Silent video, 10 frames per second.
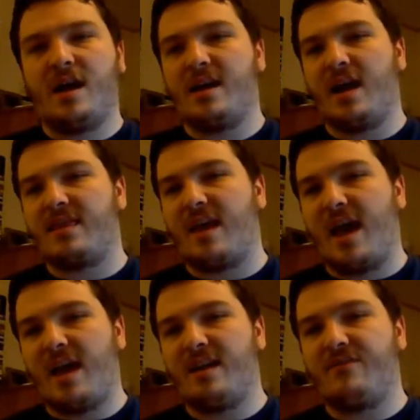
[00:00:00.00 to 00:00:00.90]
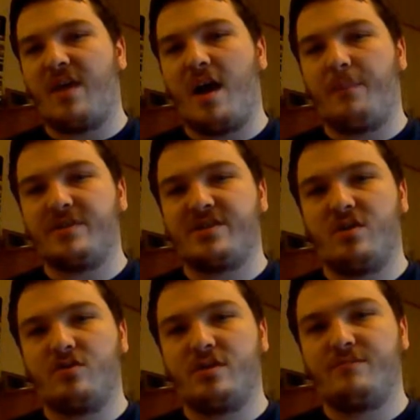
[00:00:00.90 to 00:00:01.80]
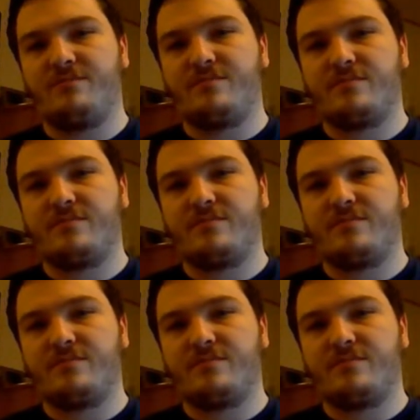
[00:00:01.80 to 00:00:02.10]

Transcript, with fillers: And at the end of the episode,